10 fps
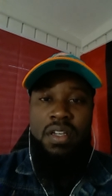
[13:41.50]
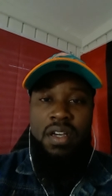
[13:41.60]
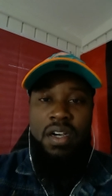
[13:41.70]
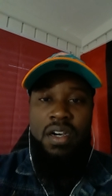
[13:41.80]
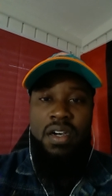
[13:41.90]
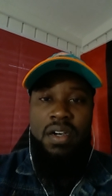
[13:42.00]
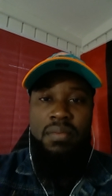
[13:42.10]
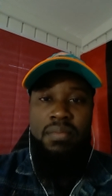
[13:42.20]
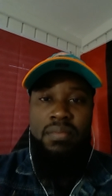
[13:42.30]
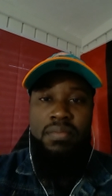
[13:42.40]

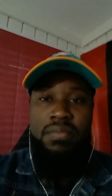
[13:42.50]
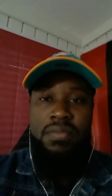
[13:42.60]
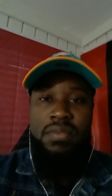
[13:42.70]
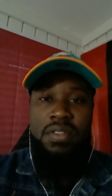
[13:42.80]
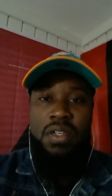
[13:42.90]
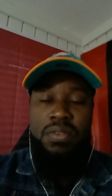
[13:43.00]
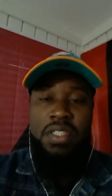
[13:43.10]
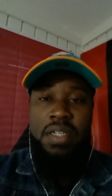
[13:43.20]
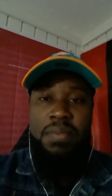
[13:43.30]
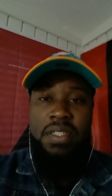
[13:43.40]
um, you know,
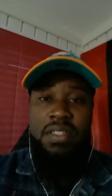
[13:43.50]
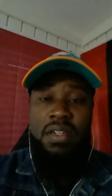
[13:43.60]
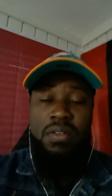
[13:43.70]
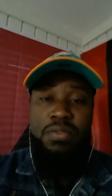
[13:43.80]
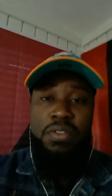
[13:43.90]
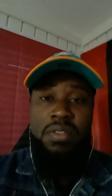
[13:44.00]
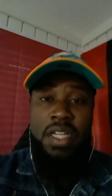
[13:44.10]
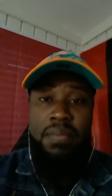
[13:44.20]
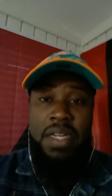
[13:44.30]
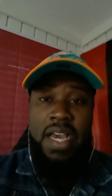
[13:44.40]
demon, you know,
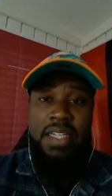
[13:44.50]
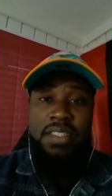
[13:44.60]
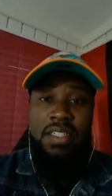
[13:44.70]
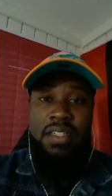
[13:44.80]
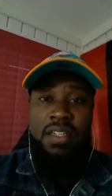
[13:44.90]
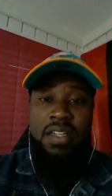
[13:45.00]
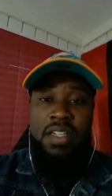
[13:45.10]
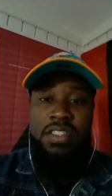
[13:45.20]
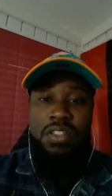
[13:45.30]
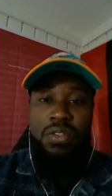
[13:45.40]
demonizing
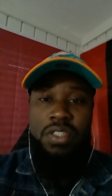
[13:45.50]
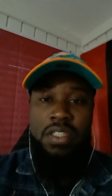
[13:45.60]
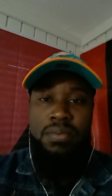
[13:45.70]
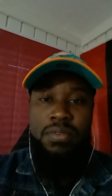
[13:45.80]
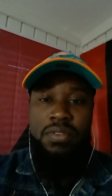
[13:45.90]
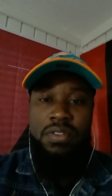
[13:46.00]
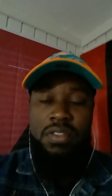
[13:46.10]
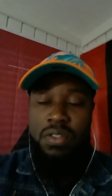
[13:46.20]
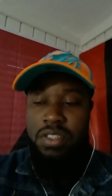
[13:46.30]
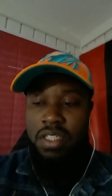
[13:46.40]
socialism,
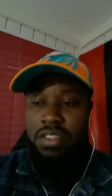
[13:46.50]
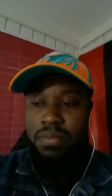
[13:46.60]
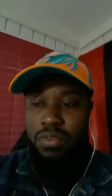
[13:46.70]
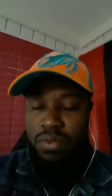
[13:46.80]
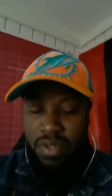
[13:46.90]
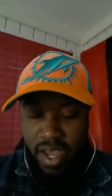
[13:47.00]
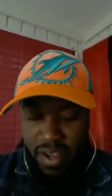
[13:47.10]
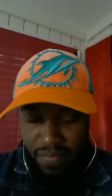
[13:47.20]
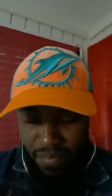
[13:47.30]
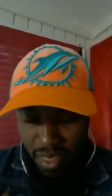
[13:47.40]
socialism through
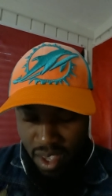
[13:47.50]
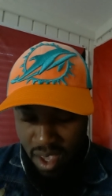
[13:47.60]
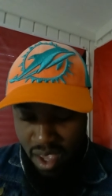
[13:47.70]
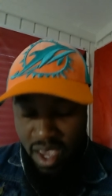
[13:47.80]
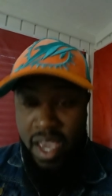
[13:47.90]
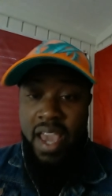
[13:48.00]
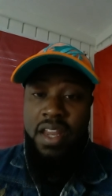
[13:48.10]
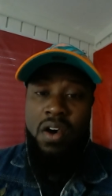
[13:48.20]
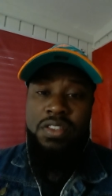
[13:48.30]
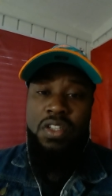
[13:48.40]
that, and,
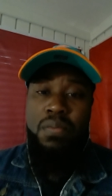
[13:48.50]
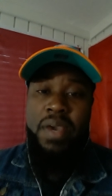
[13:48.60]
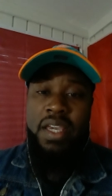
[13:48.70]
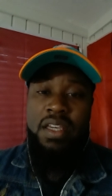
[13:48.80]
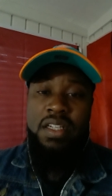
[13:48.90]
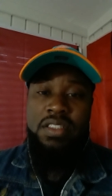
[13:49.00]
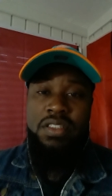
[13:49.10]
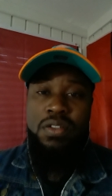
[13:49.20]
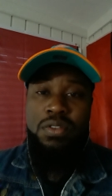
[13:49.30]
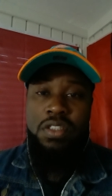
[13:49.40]
and, also making
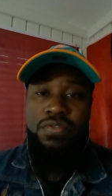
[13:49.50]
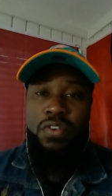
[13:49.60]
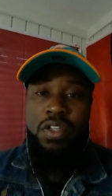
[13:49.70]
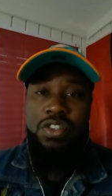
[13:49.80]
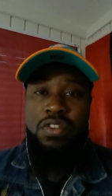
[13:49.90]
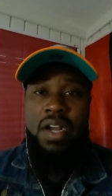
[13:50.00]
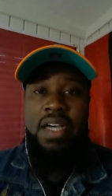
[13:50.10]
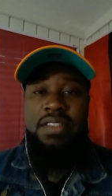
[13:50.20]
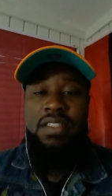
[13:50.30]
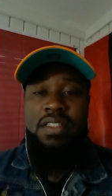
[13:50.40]
excuses for
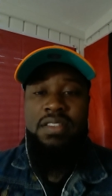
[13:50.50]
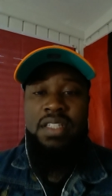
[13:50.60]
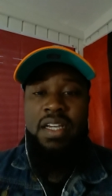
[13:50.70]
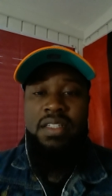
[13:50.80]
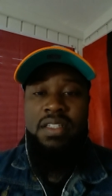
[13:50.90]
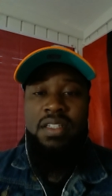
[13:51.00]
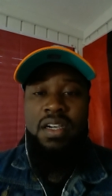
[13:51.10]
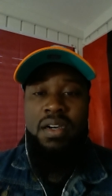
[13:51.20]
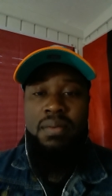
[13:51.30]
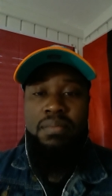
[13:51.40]
atrocities that the
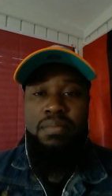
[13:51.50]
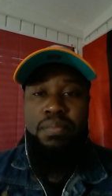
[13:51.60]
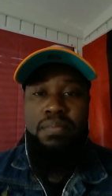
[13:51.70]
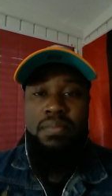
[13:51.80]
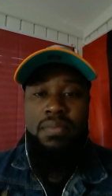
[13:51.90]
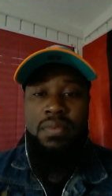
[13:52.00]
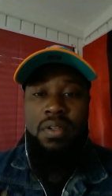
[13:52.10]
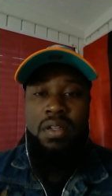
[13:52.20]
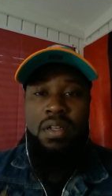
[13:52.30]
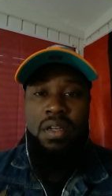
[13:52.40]
um,
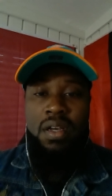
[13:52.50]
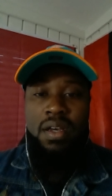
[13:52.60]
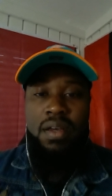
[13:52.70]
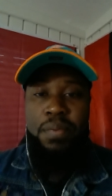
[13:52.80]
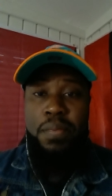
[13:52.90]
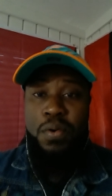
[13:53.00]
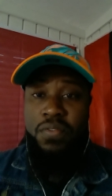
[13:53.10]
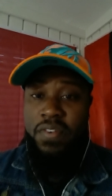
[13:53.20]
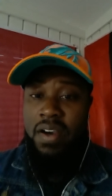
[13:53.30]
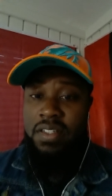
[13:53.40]
people who
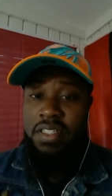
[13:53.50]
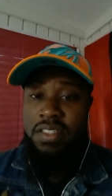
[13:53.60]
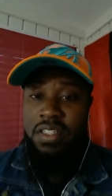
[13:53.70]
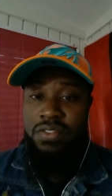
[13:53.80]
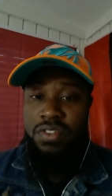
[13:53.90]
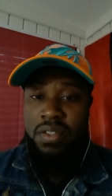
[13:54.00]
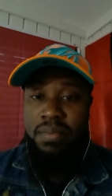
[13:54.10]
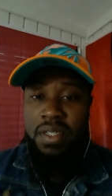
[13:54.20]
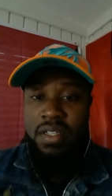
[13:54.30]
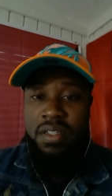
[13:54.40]
founded this country
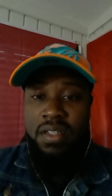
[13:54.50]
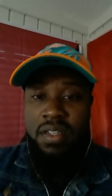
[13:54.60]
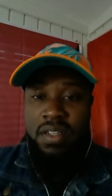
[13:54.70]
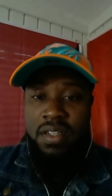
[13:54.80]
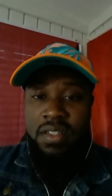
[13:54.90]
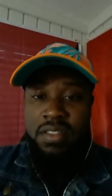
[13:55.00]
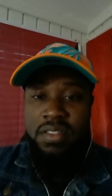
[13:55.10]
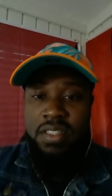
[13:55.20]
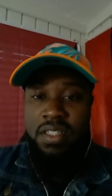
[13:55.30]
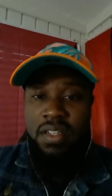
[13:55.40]
committed.
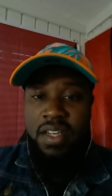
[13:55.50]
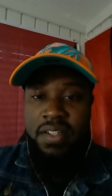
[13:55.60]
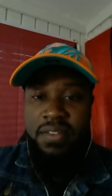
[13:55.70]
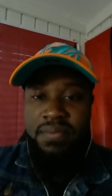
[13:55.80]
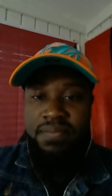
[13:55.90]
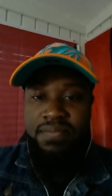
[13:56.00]
See you later.